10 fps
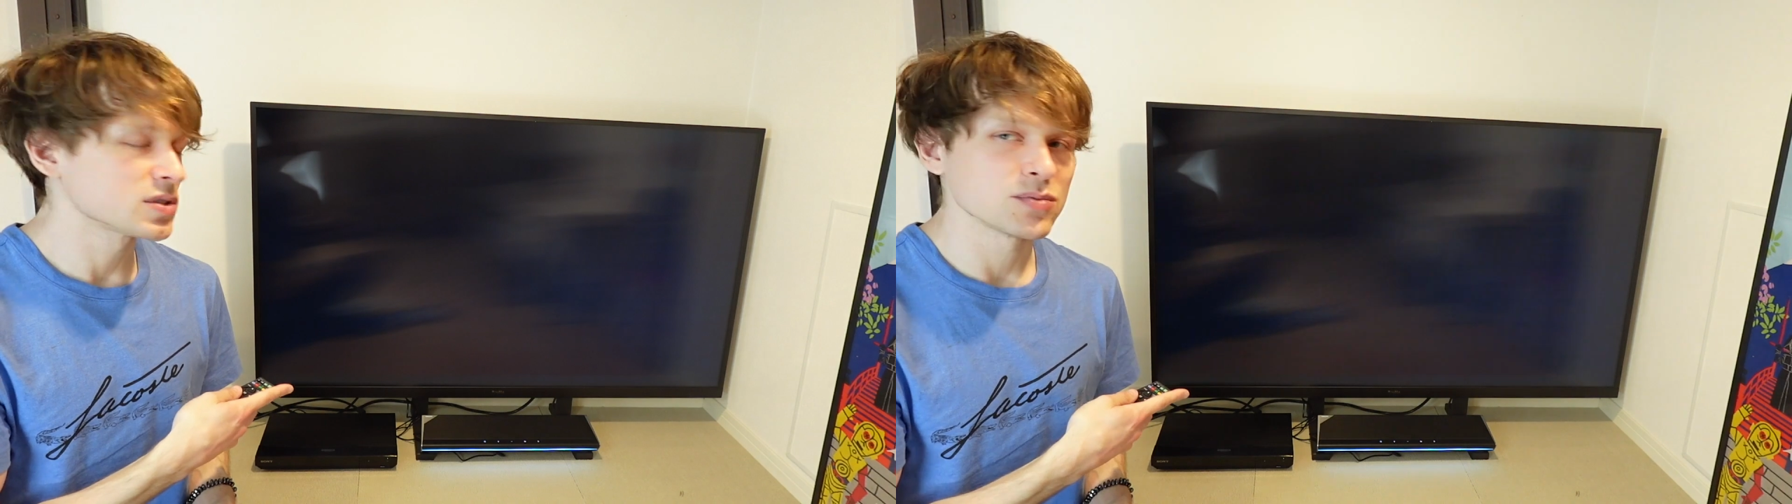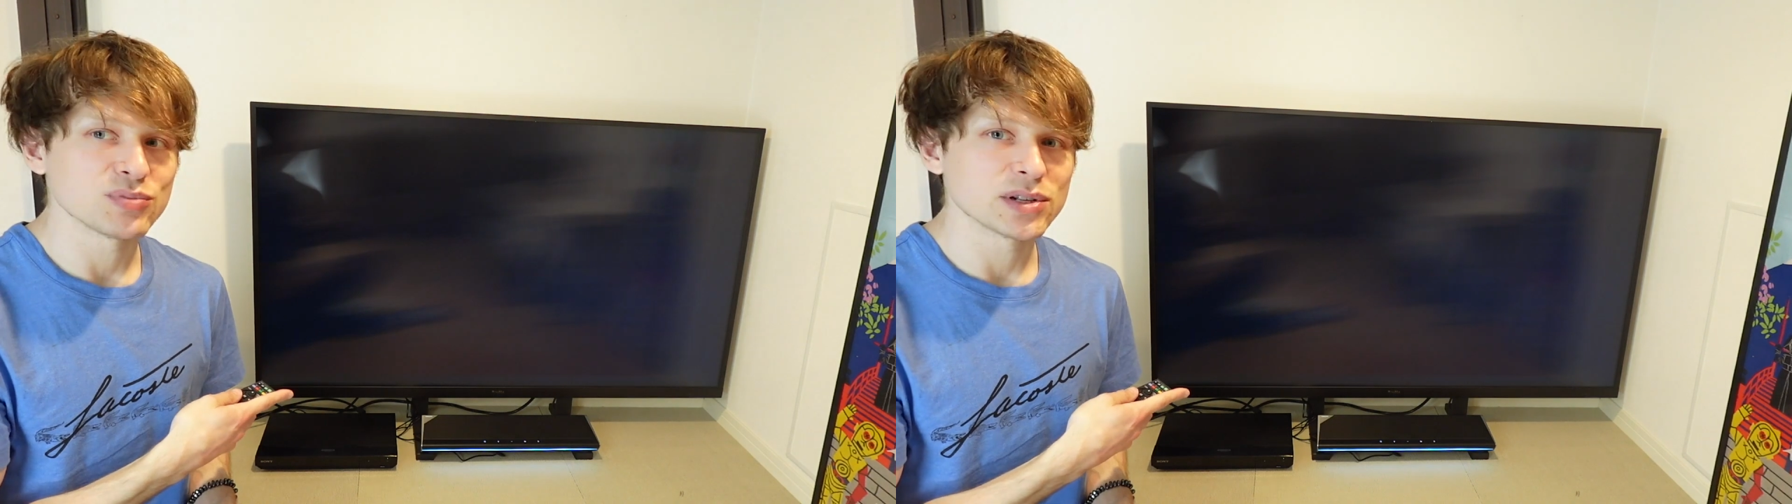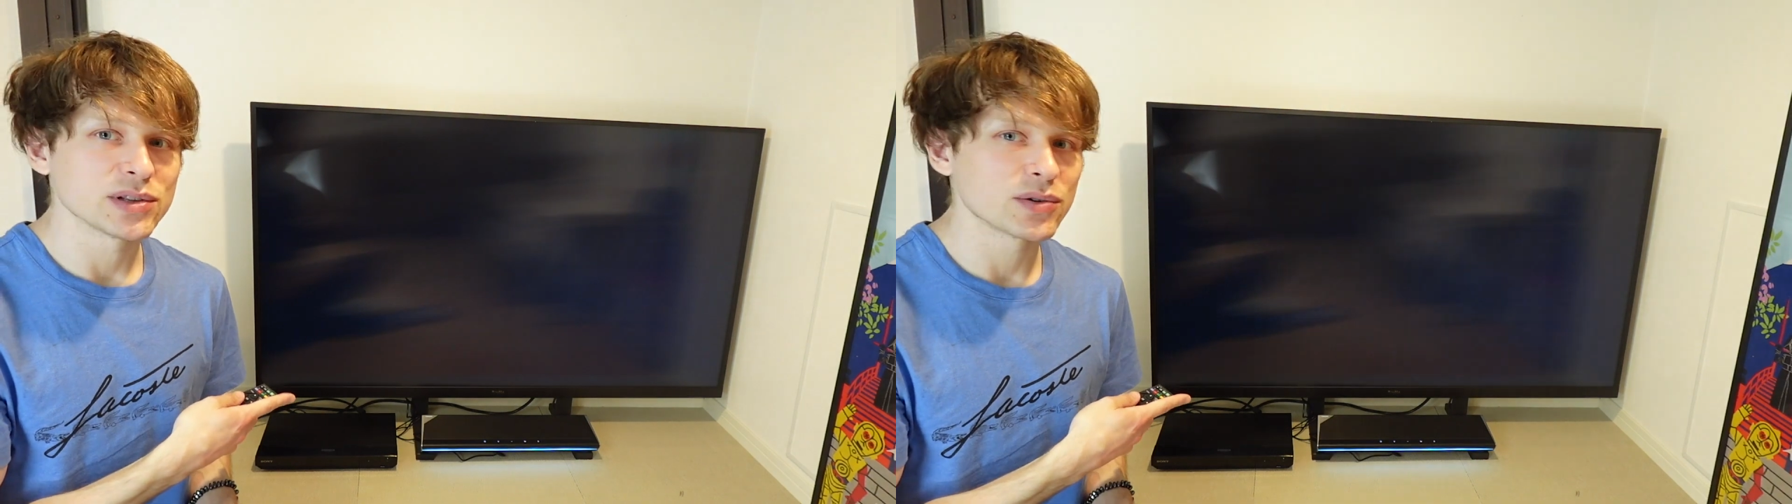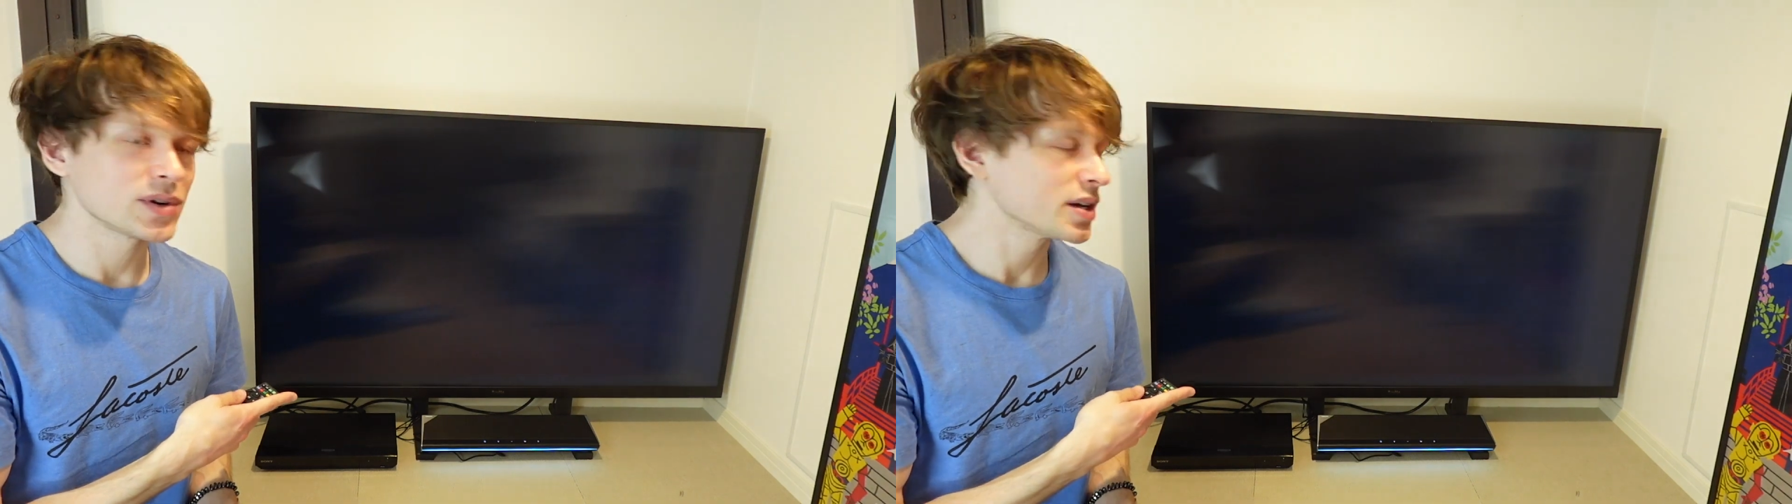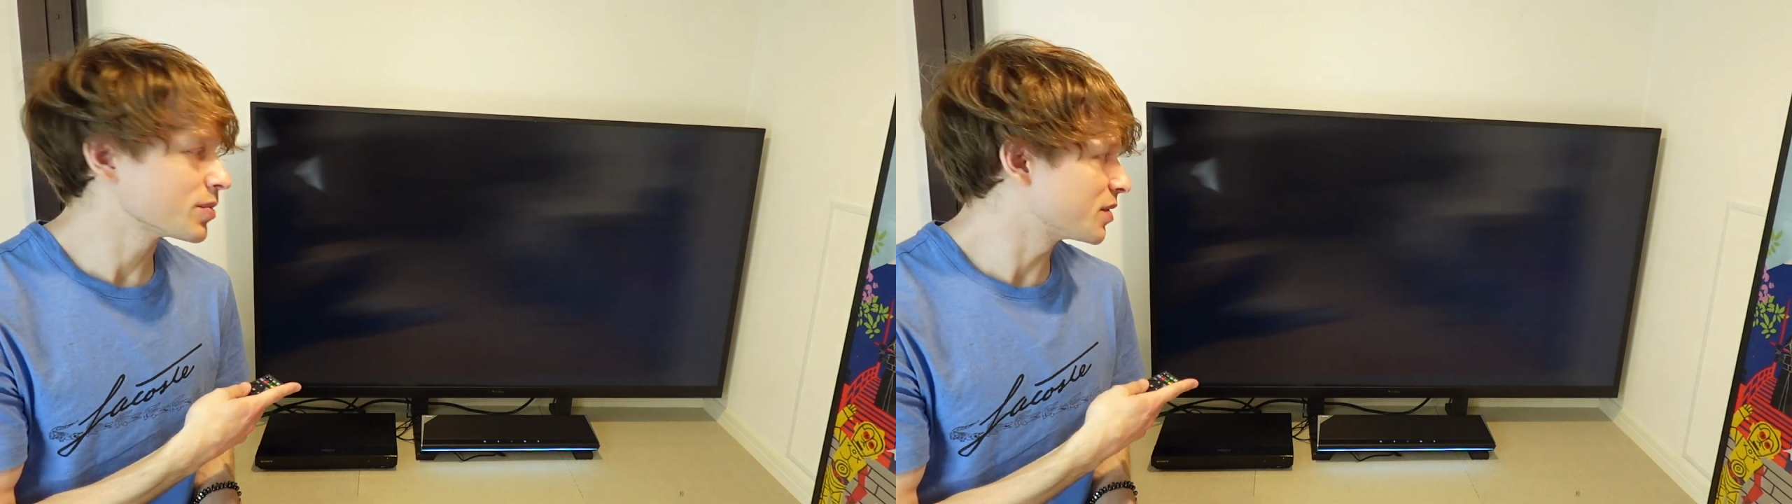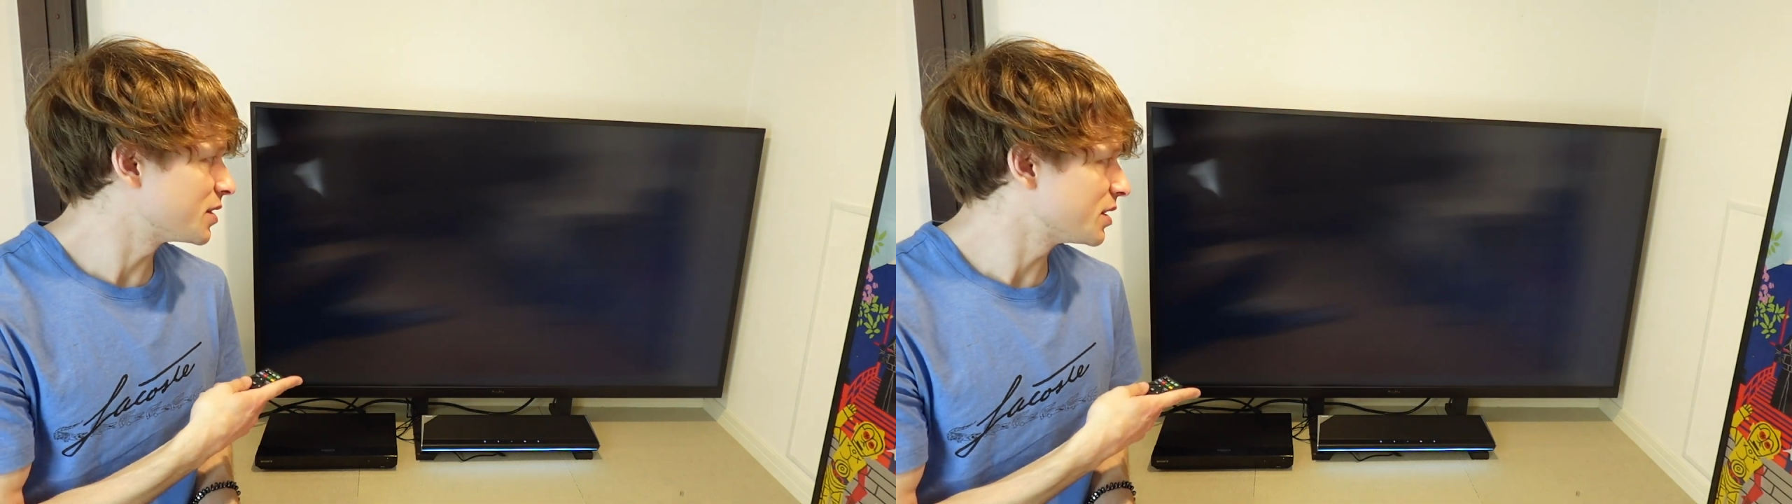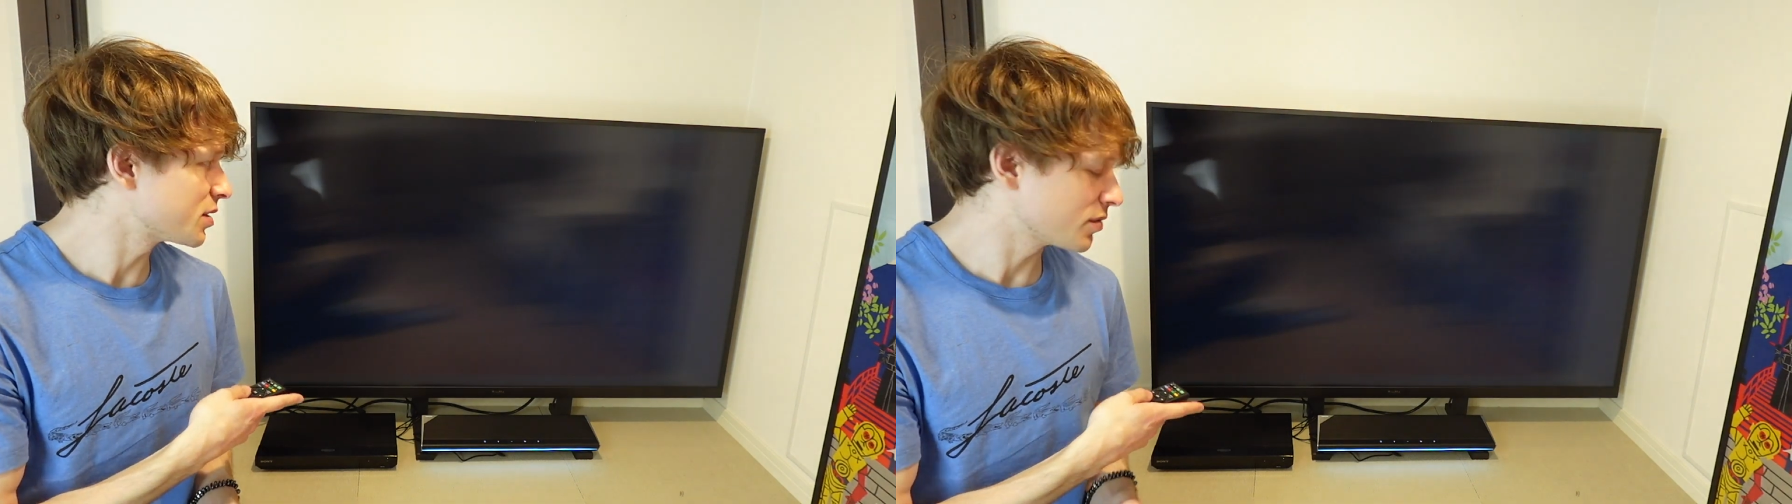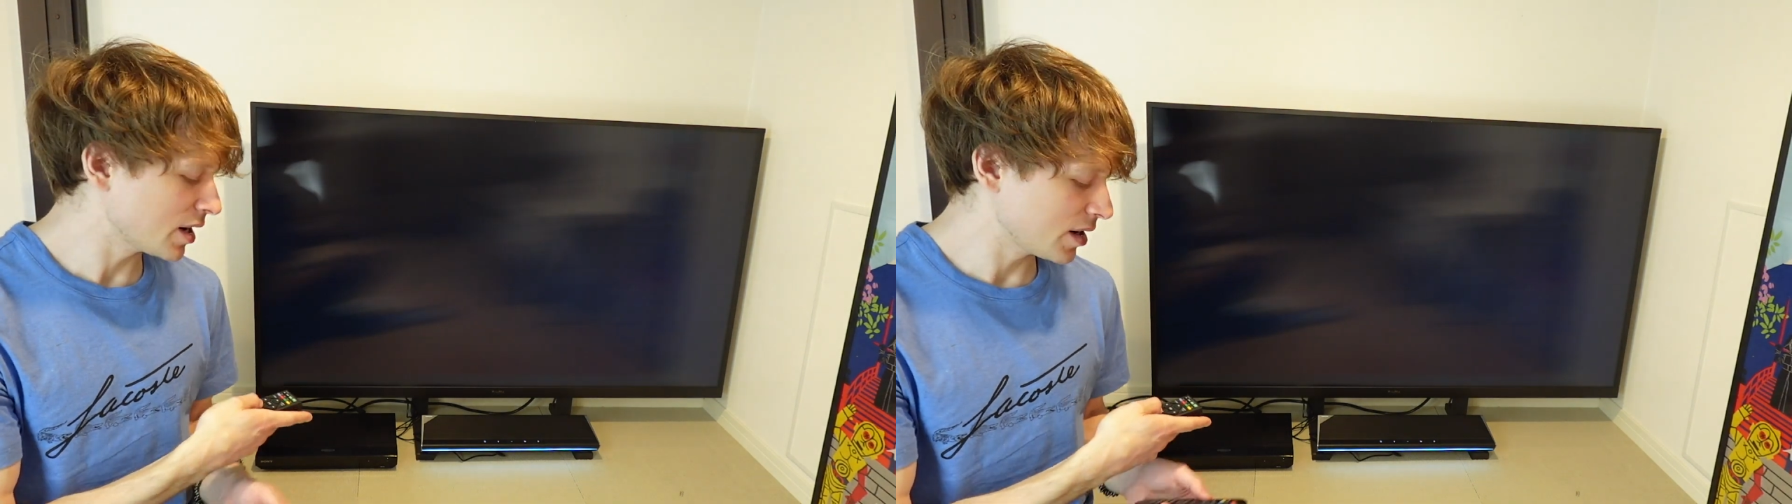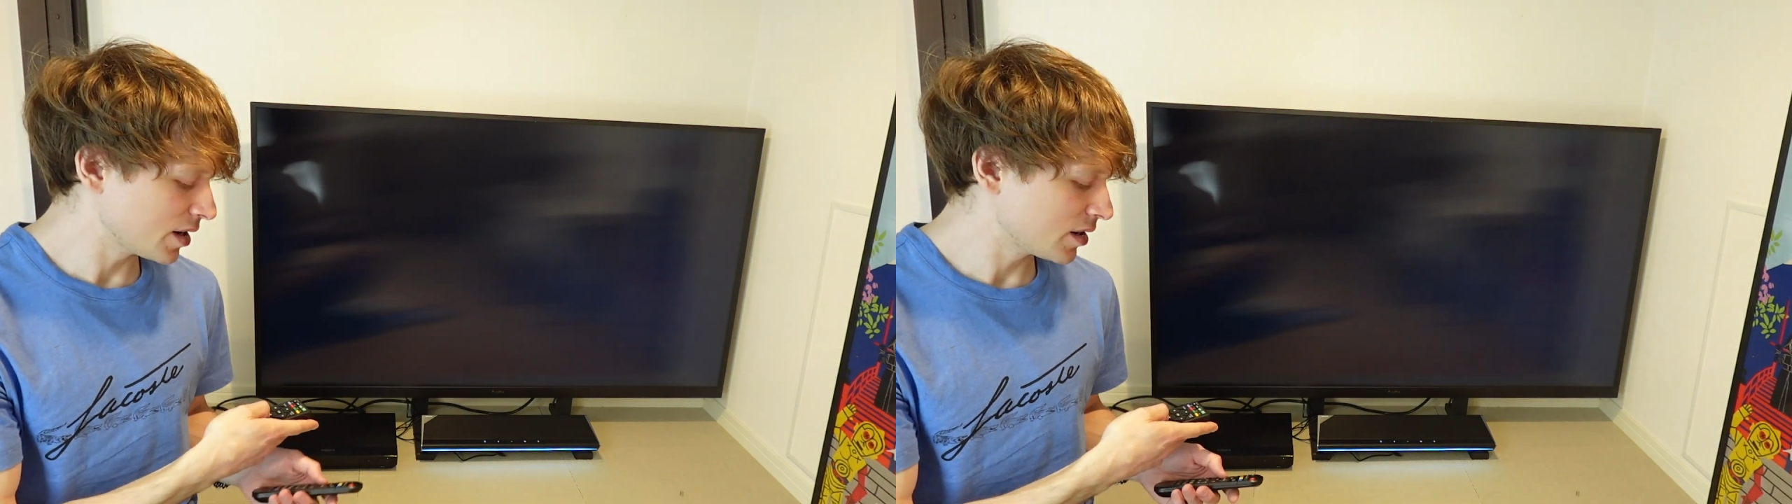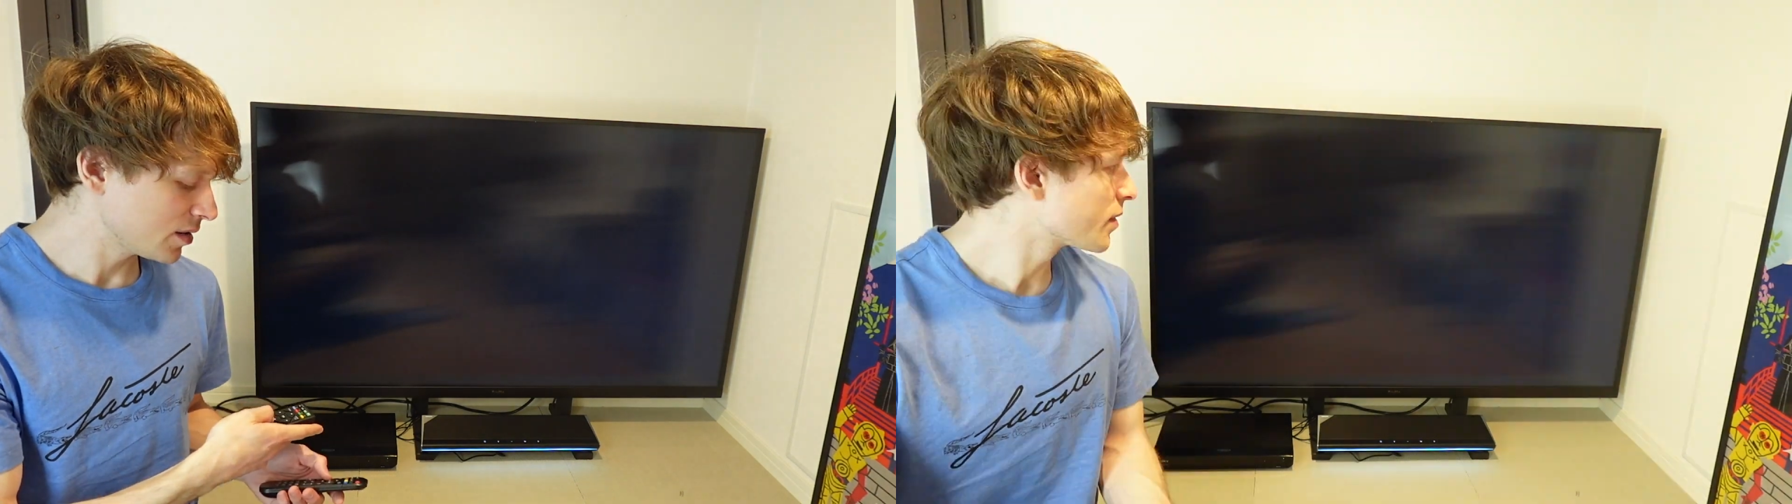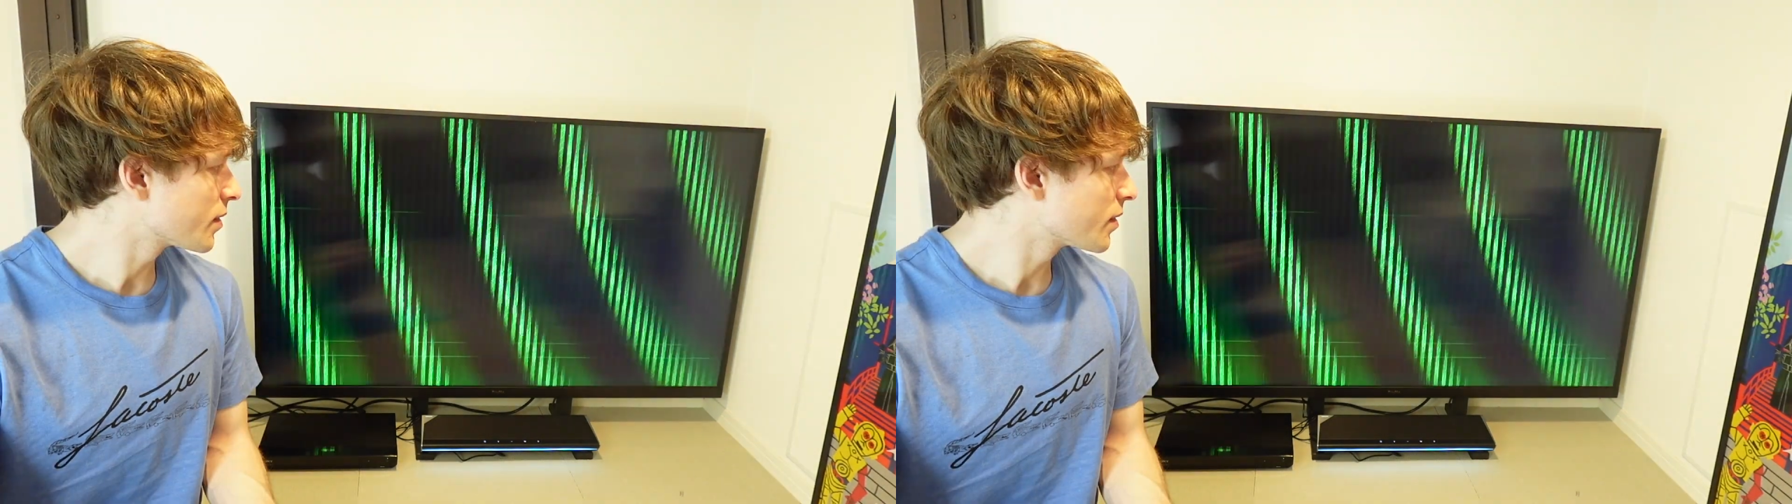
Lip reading: to be loading up the disc right now.